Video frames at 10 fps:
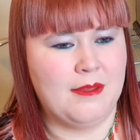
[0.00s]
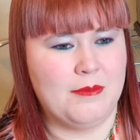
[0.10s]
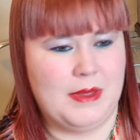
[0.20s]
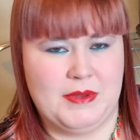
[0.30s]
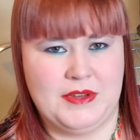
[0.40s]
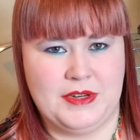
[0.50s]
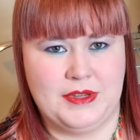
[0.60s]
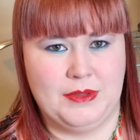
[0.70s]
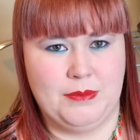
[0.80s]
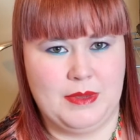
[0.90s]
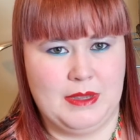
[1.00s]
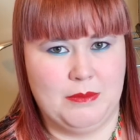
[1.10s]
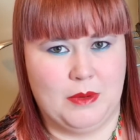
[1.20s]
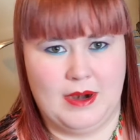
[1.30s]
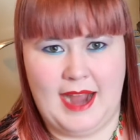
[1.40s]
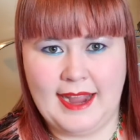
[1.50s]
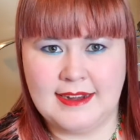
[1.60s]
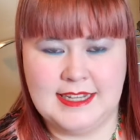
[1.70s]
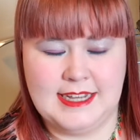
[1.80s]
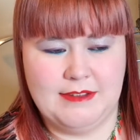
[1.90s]
Maybe she'll be more
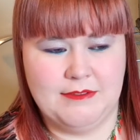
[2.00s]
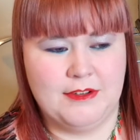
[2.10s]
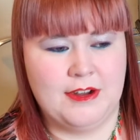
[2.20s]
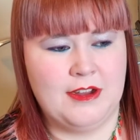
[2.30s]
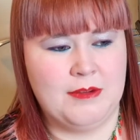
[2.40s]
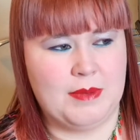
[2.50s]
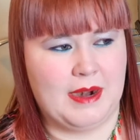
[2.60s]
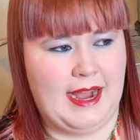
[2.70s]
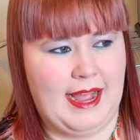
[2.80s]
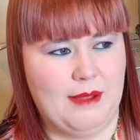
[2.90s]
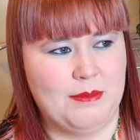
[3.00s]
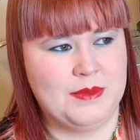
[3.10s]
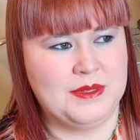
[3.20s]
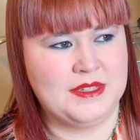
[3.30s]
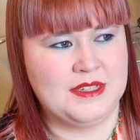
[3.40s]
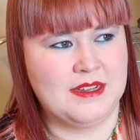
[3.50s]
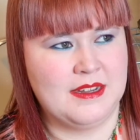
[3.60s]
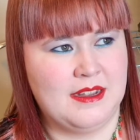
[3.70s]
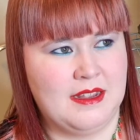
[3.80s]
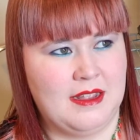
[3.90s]
active, perhaps
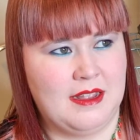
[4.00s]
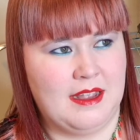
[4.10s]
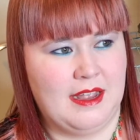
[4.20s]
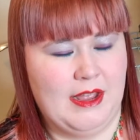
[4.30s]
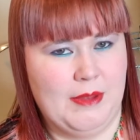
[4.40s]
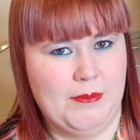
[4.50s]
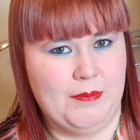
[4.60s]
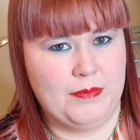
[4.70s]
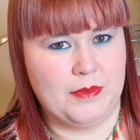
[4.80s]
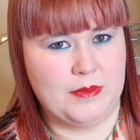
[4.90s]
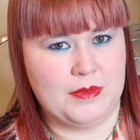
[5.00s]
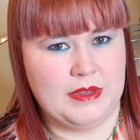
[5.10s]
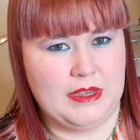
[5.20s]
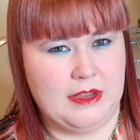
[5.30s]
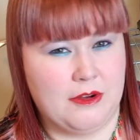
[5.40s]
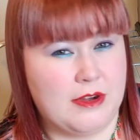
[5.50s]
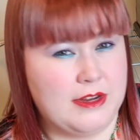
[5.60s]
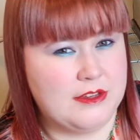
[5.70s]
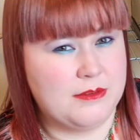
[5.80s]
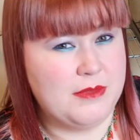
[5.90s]
see
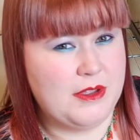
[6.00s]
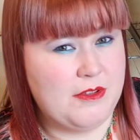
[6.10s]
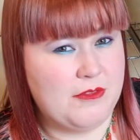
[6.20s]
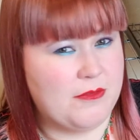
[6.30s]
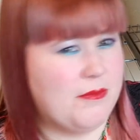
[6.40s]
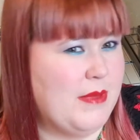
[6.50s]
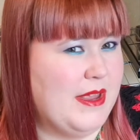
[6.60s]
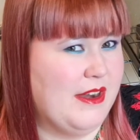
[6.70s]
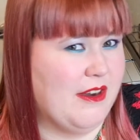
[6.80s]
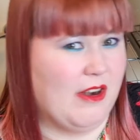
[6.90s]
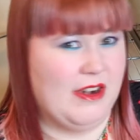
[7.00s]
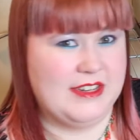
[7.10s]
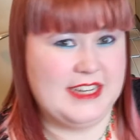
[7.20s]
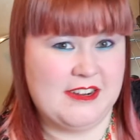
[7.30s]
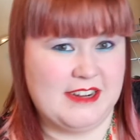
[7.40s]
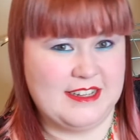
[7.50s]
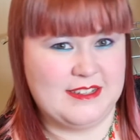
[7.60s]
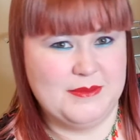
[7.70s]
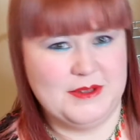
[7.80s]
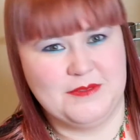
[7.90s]
increased movement or
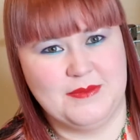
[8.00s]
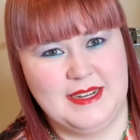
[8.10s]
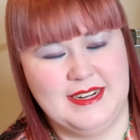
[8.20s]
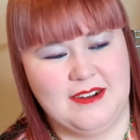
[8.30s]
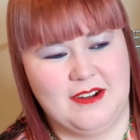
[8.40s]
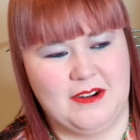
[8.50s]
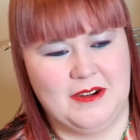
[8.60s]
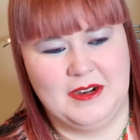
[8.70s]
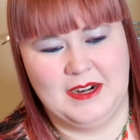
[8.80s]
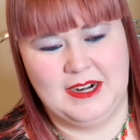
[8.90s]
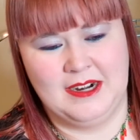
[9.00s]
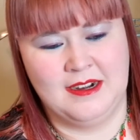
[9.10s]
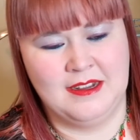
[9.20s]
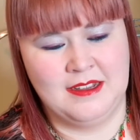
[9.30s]
decreased movement, or